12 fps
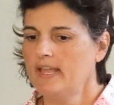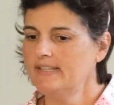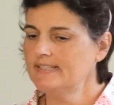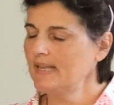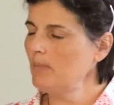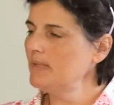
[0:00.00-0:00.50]
And
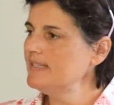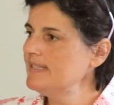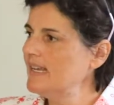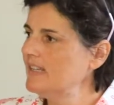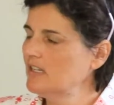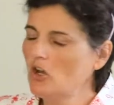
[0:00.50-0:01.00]
someone
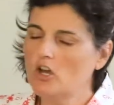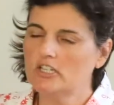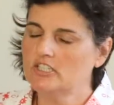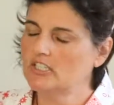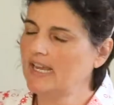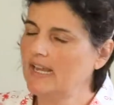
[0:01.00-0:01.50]
said,
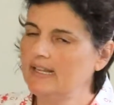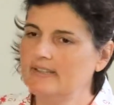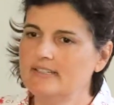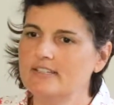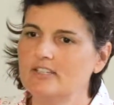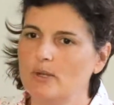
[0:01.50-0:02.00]
"Gosh, Caylie,
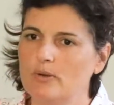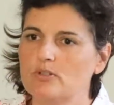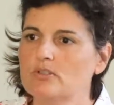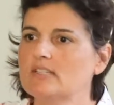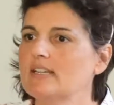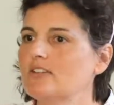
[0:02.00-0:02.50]
this is so
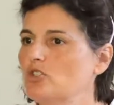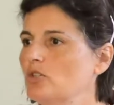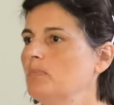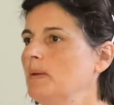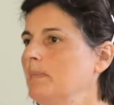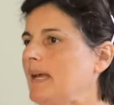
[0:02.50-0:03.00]
interesting, it
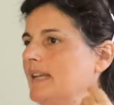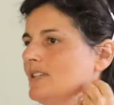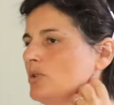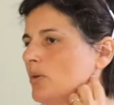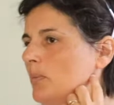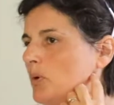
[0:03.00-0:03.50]
should be made
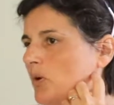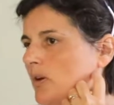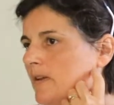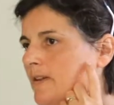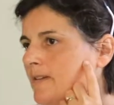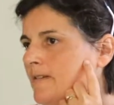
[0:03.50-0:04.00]
into a book."
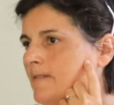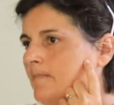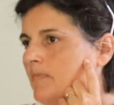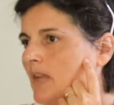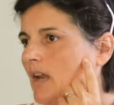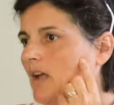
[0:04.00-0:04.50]

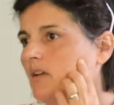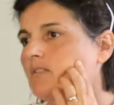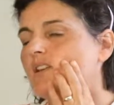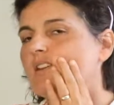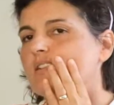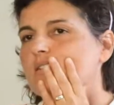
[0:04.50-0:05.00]
And I was
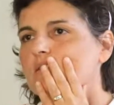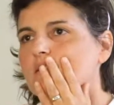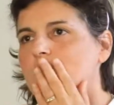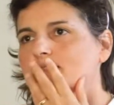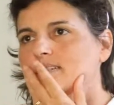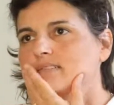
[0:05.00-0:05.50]
like,
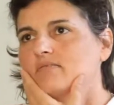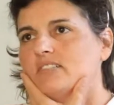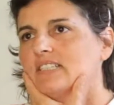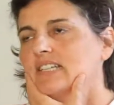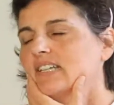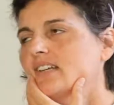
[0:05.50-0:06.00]
"Oh,
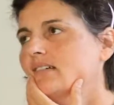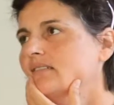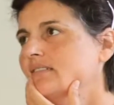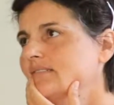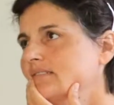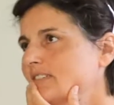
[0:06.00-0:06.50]
really?
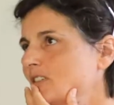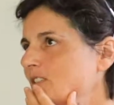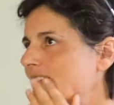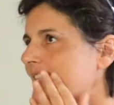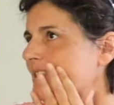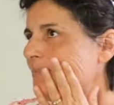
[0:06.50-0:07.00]
Oh
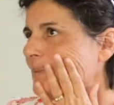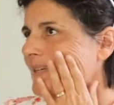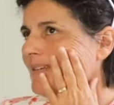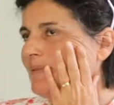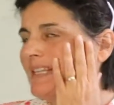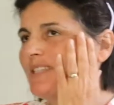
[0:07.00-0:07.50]
God, that's a
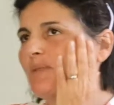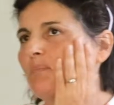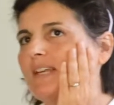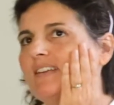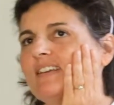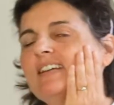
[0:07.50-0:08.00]

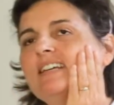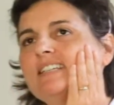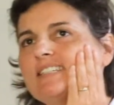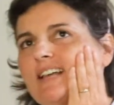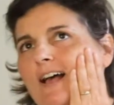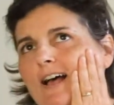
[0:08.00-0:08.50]
big
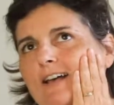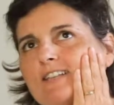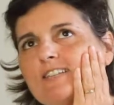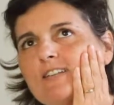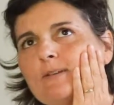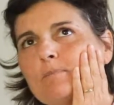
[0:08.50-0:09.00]

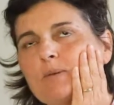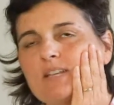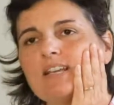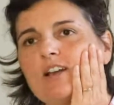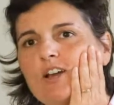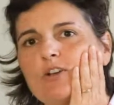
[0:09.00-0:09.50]
task." But
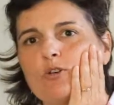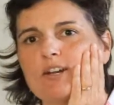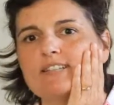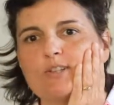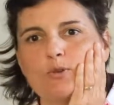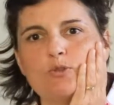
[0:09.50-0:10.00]
yeah, I agree,
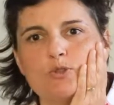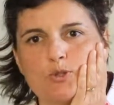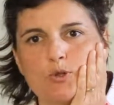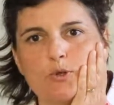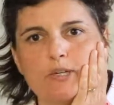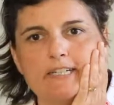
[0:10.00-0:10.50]
it's a good
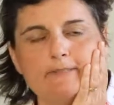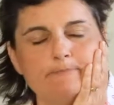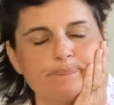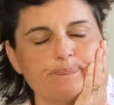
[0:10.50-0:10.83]
story.